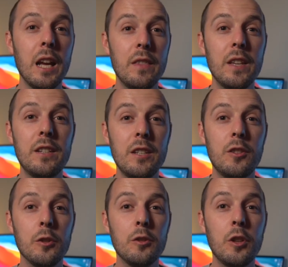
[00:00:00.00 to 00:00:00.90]
and this is
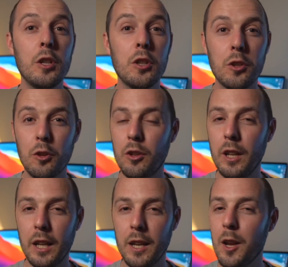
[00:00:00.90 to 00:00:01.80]
done
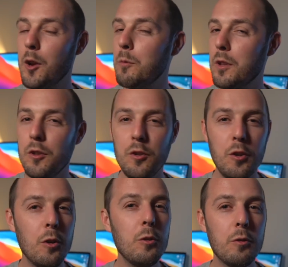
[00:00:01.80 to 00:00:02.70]
suddenly, with
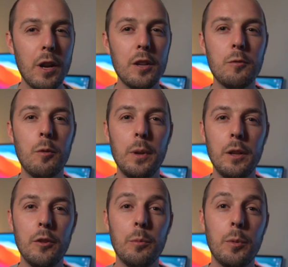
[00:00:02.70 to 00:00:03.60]
no gradual
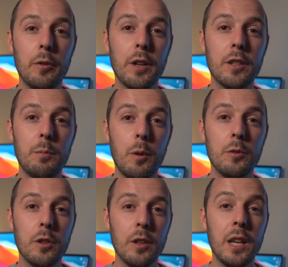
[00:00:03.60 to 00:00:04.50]
build-up or
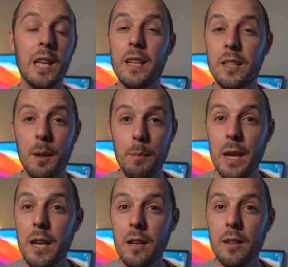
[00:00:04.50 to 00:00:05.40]
exposure. It's
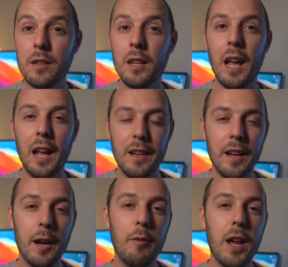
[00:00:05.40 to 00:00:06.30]
immediate and
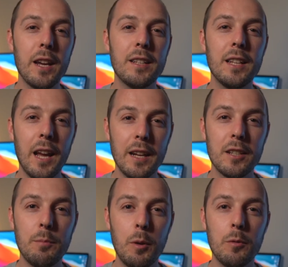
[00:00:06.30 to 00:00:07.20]
direct
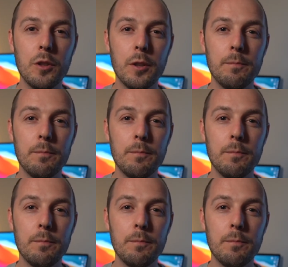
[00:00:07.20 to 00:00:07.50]
exposure.